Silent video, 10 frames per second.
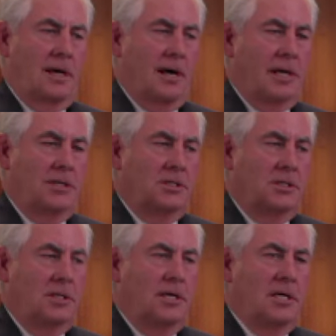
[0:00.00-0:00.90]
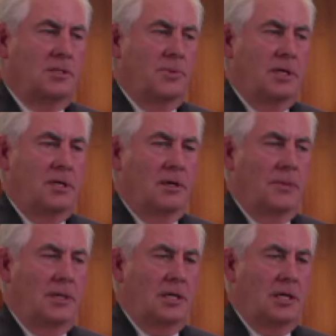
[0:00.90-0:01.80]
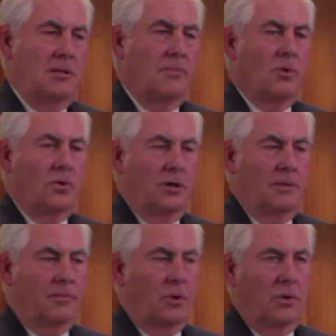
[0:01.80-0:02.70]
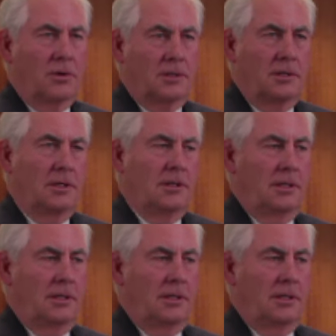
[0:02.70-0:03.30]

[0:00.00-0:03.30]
honesty has become any more important.